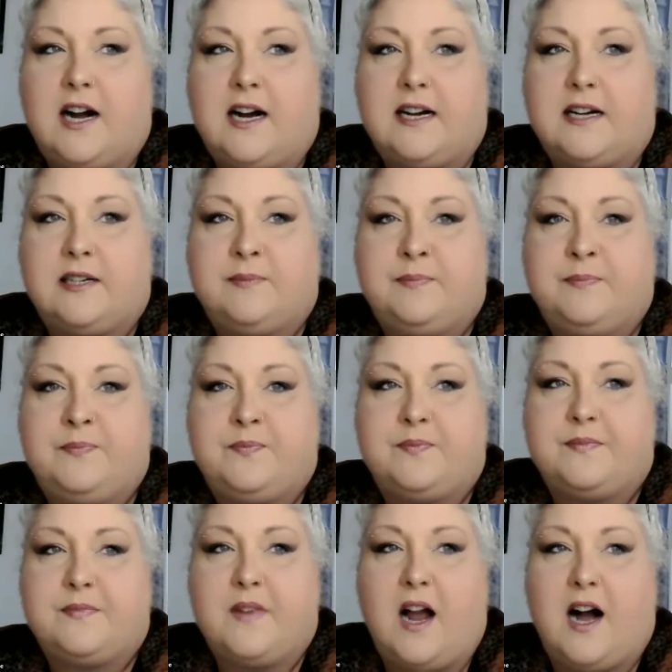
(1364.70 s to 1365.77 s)

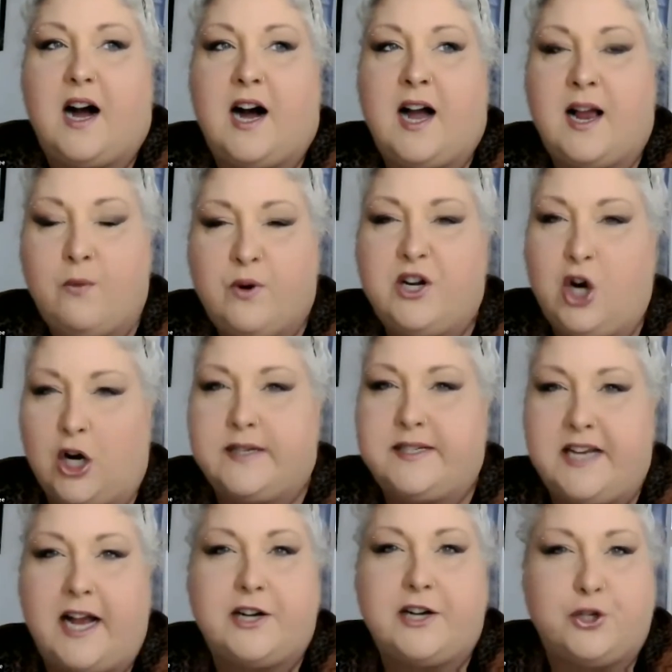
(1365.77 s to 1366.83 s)
I would
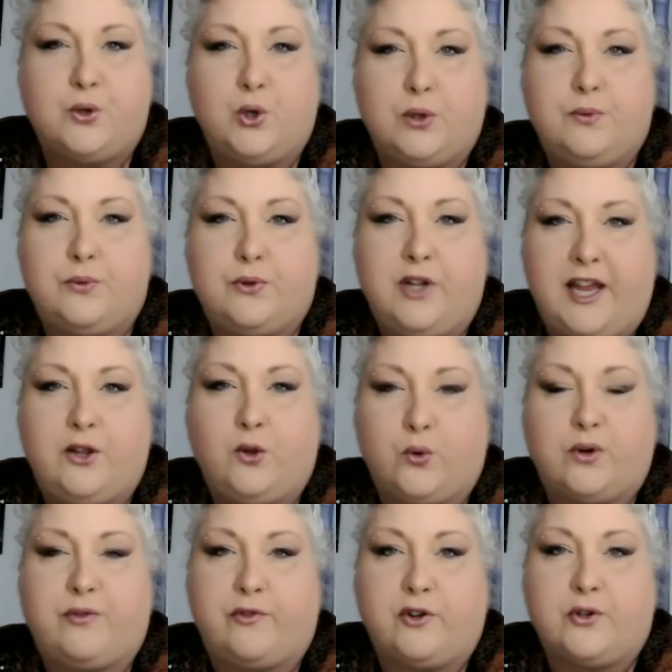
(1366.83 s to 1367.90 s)
contact your
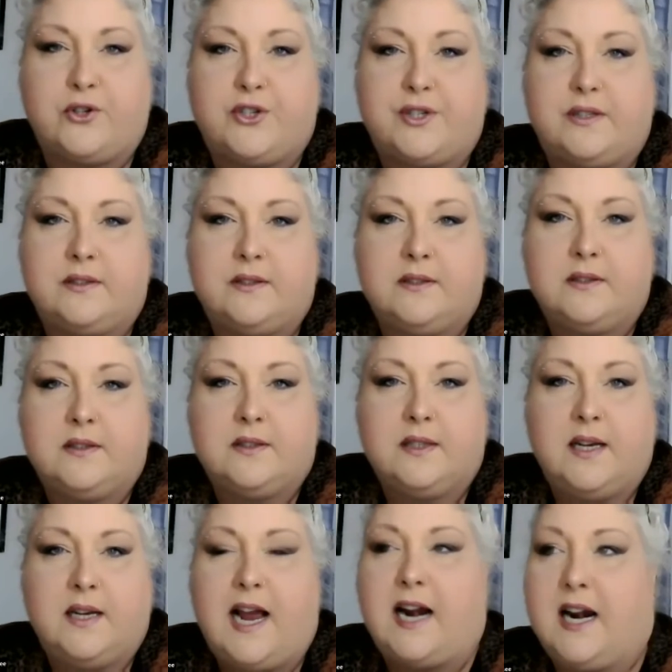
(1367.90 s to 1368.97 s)
landlord first
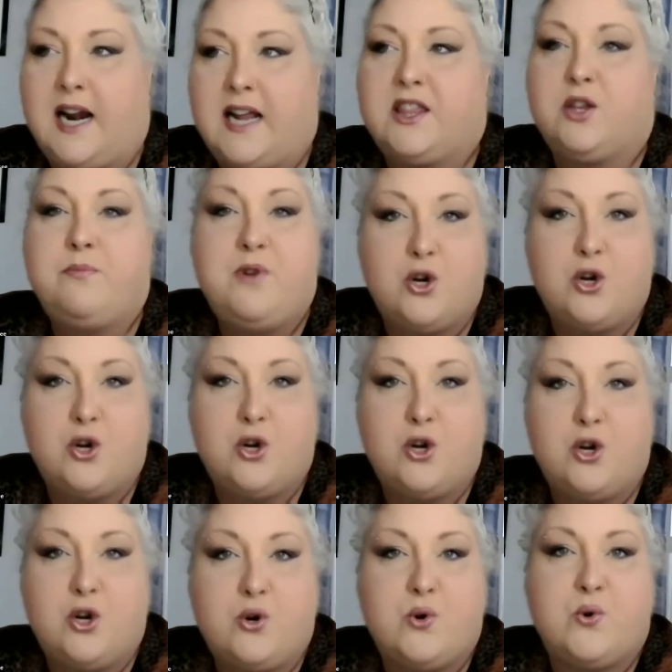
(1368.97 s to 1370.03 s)
and let them
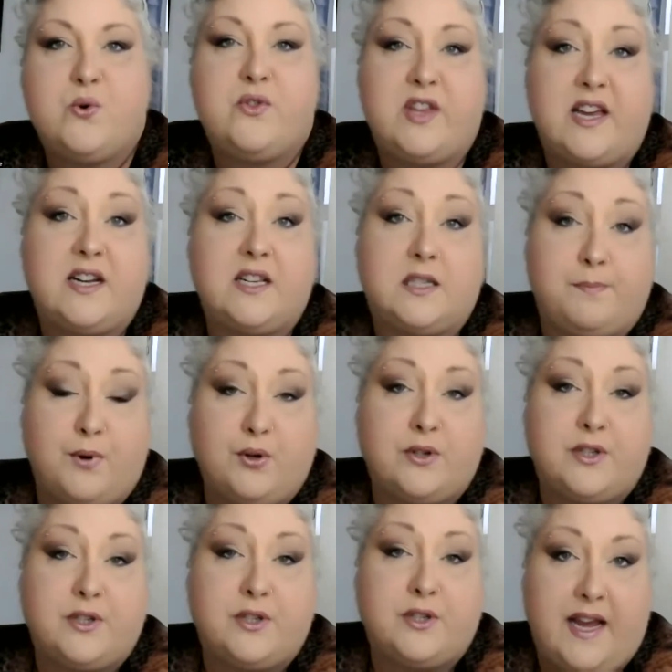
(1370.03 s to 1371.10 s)
know that it's
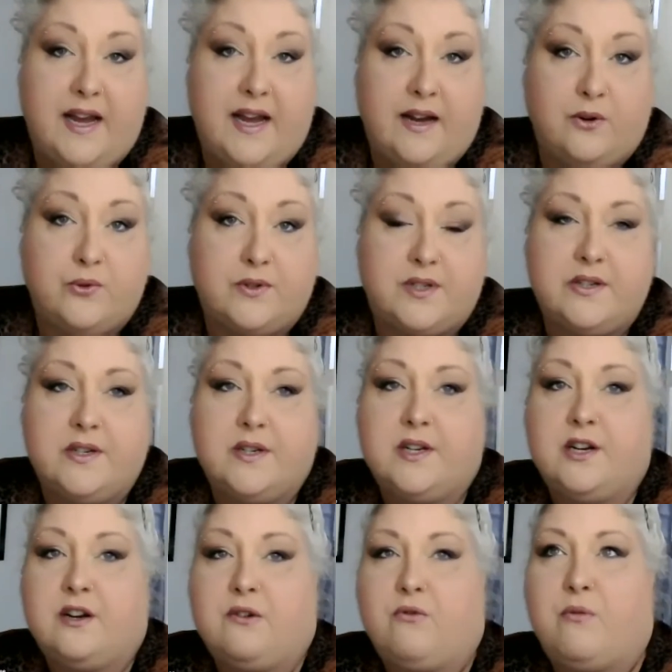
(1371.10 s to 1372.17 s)
burnt out.
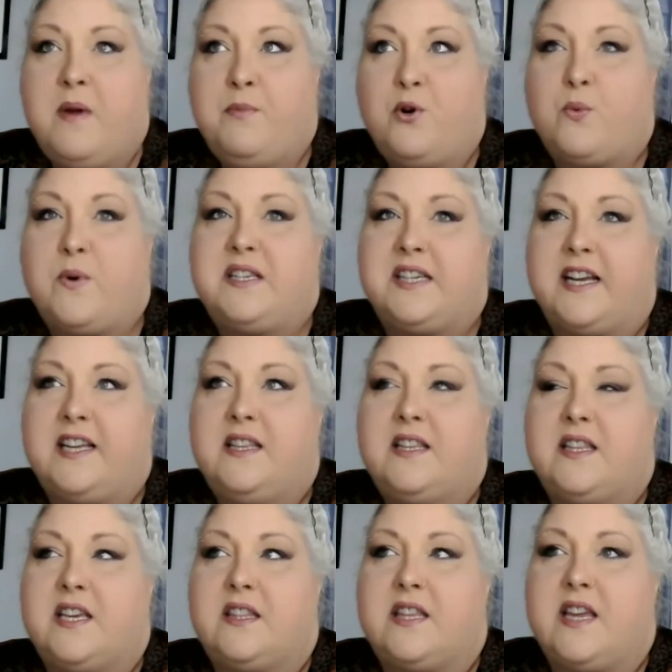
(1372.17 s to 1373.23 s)
Remember, we said
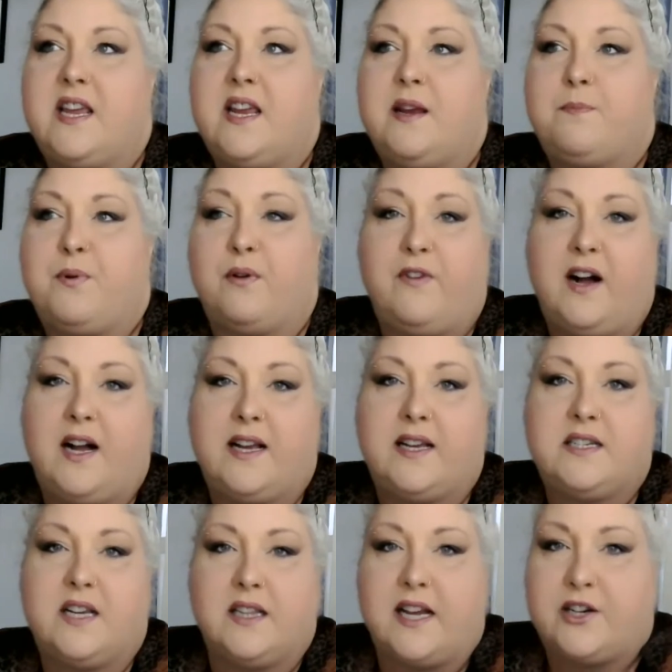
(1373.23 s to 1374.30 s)
that they provide
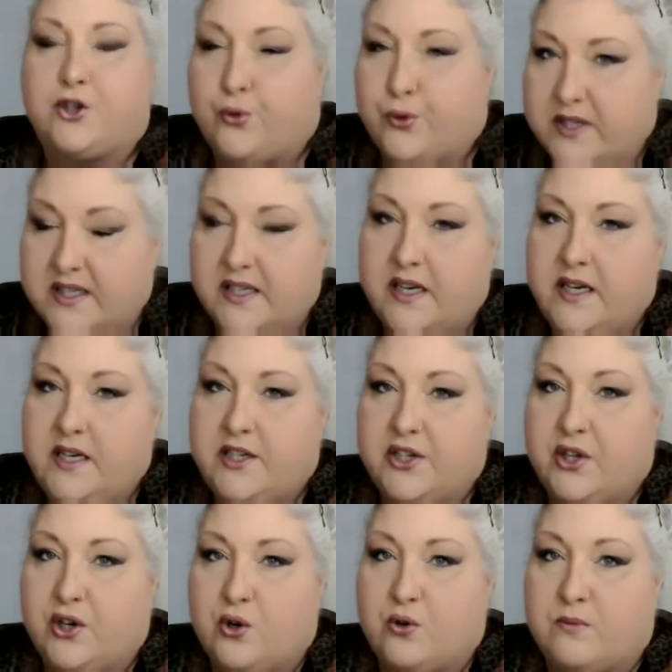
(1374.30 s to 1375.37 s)
electricity to
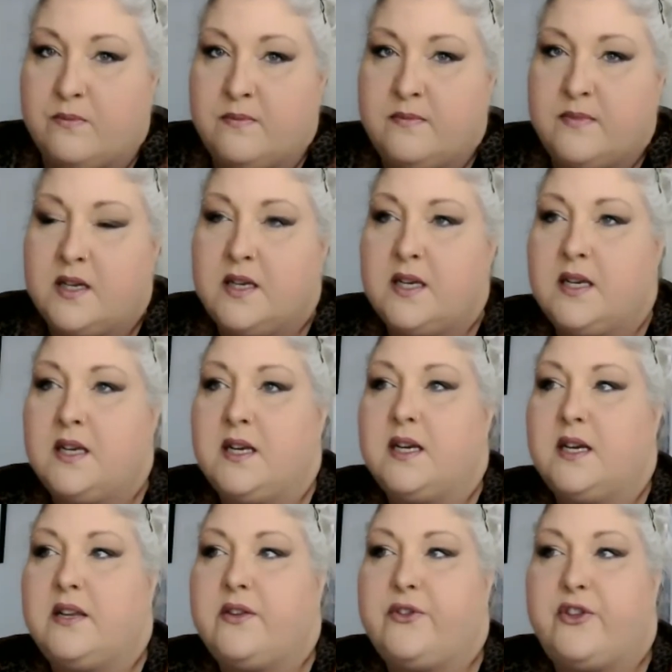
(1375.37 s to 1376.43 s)
the home.
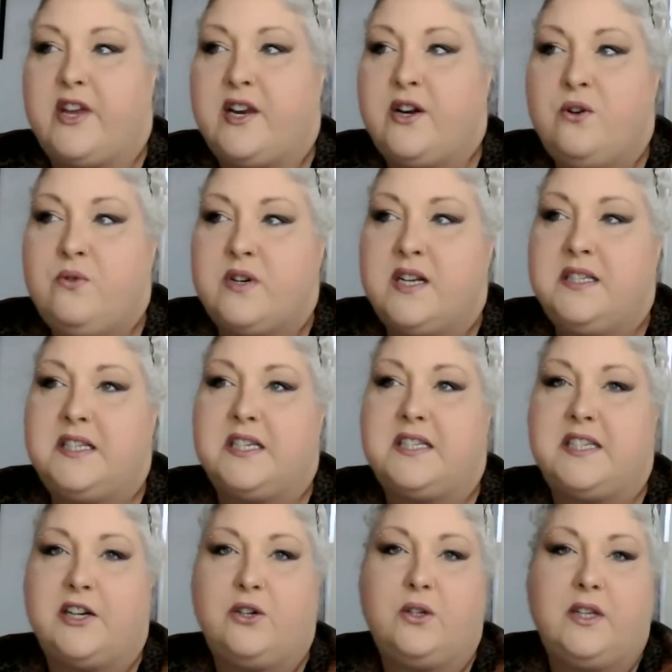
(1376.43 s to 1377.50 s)
They don't
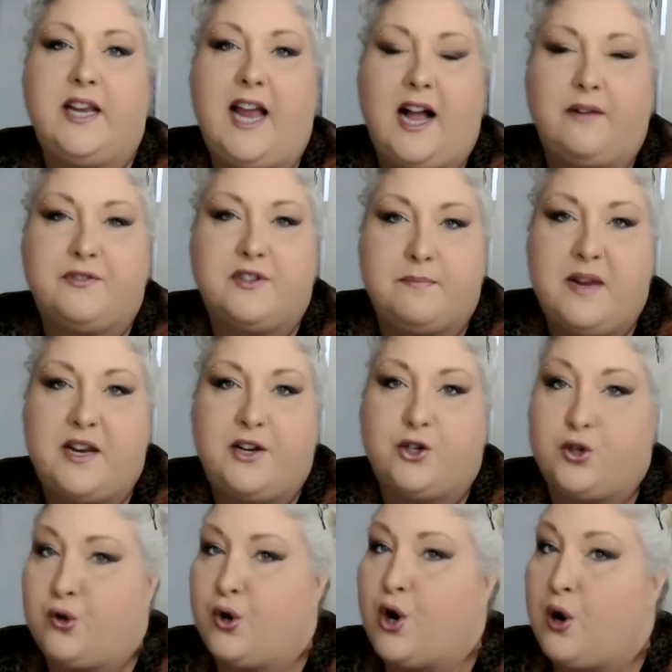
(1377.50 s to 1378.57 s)
necessarily have to make
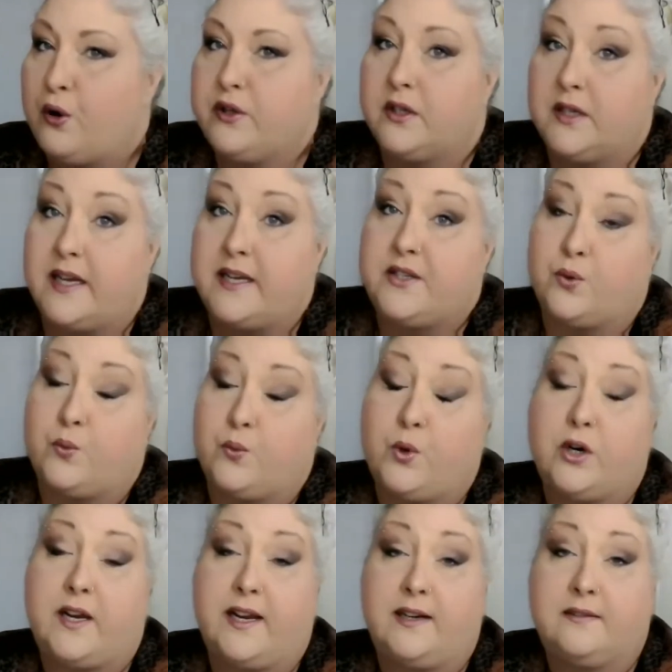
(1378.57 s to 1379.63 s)
sure all the lights are
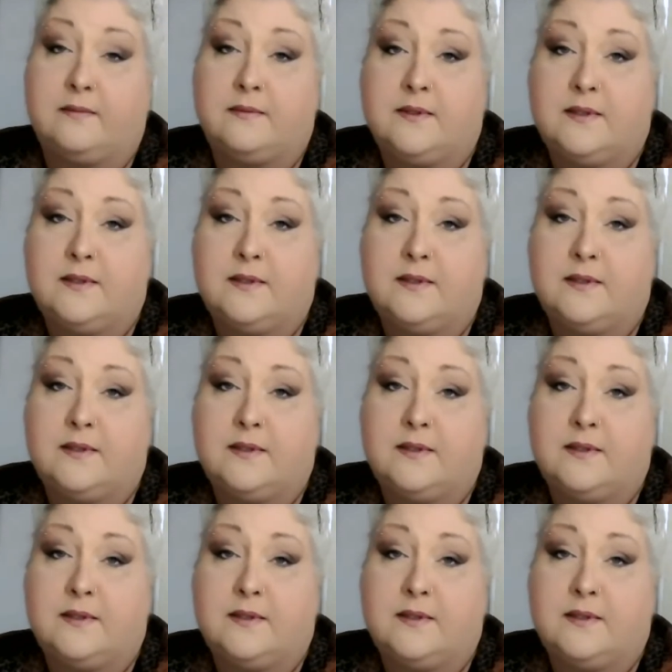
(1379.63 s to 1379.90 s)
working.